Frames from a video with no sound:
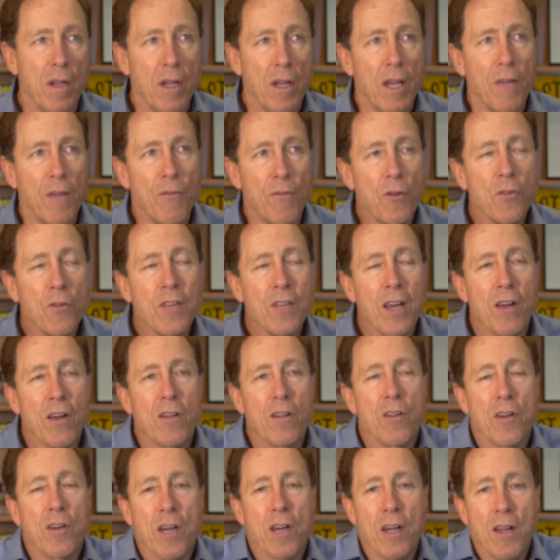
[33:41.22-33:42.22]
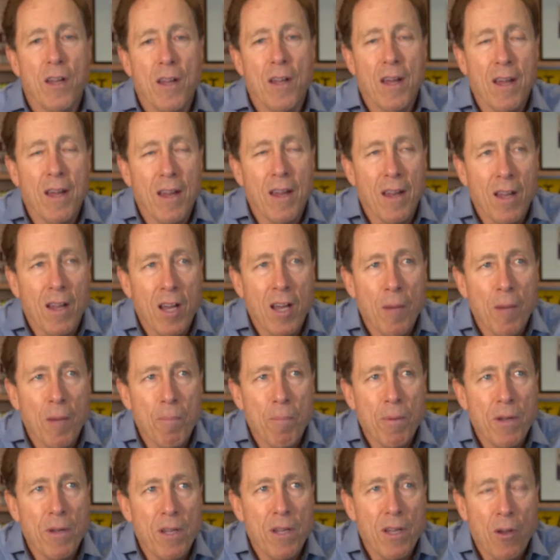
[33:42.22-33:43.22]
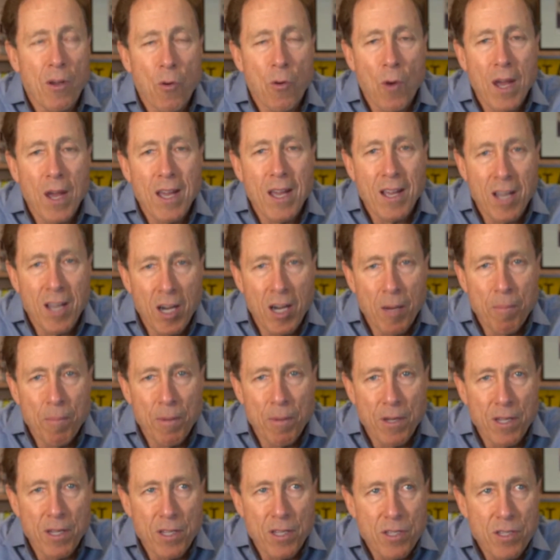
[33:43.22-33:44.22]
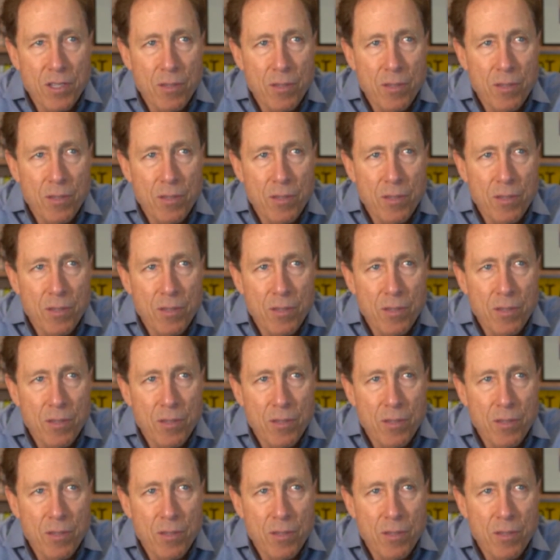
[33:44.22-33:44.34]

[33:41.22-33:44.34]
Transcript: If you take a look at great companies,